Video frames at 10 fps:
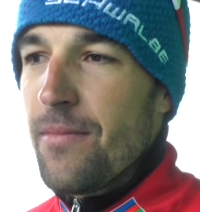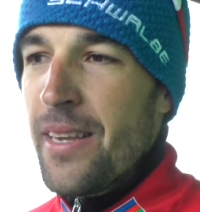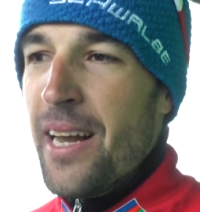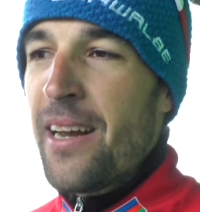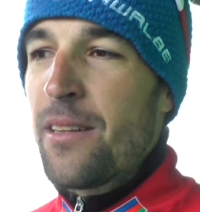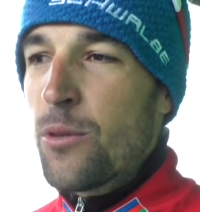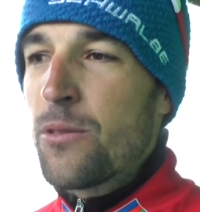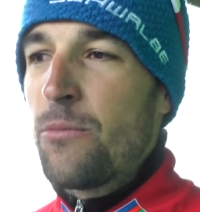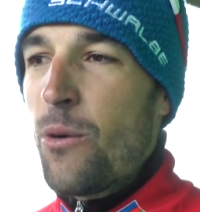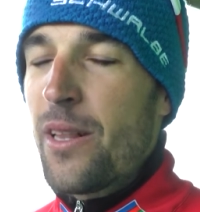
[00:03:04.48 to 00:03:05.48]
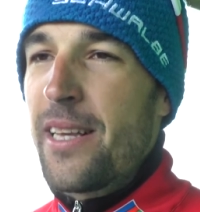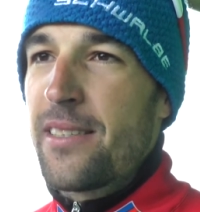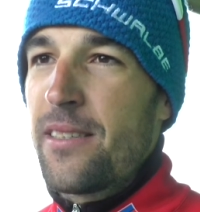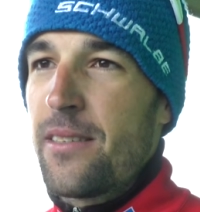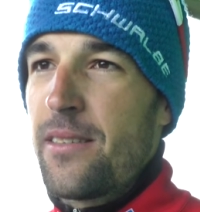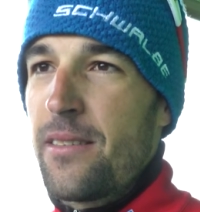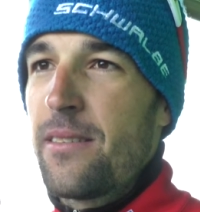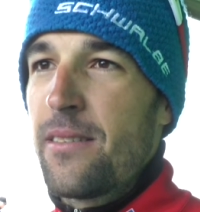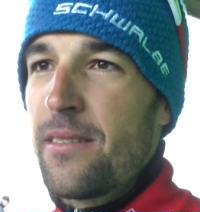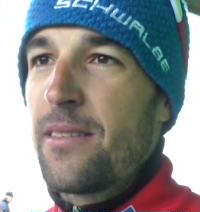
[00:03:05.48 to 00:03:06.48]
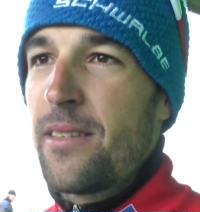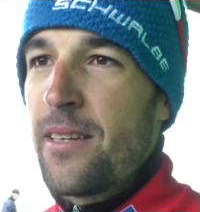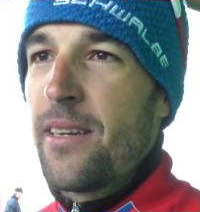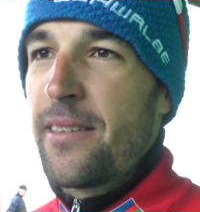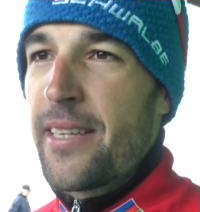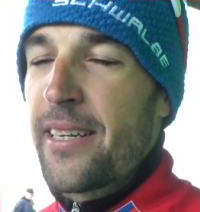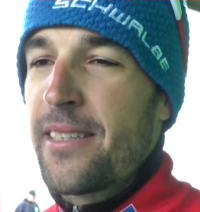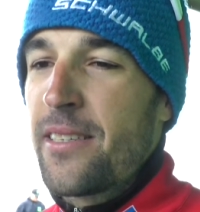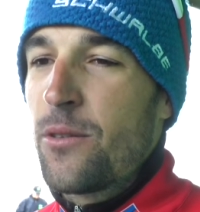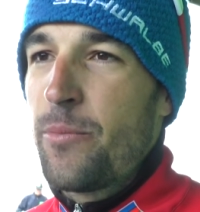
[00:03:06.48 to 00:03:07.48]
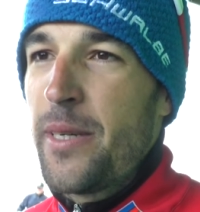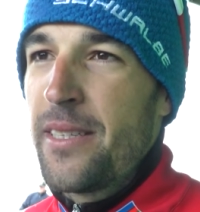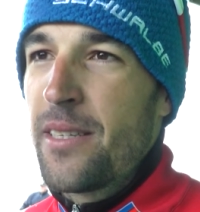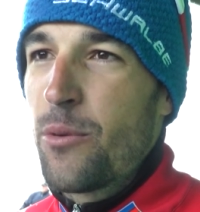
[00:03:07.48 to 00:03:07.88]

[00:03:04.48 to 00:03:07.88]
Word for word: No, it was more or less a, the tactic to be in the